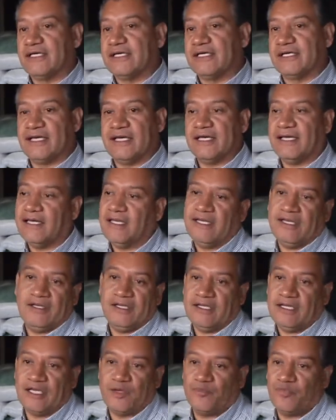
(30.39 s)
can bring
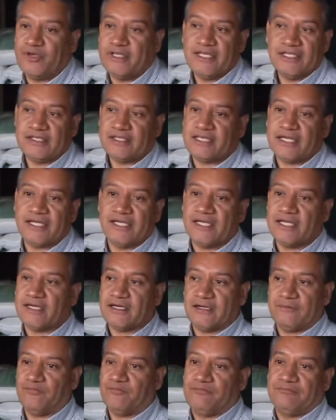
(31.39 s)
corn, for
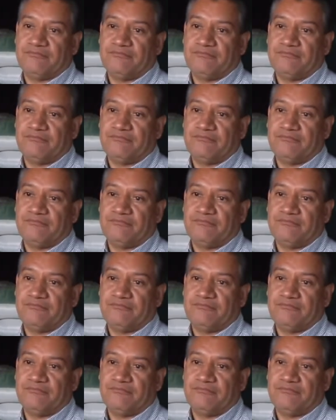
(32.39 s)
example,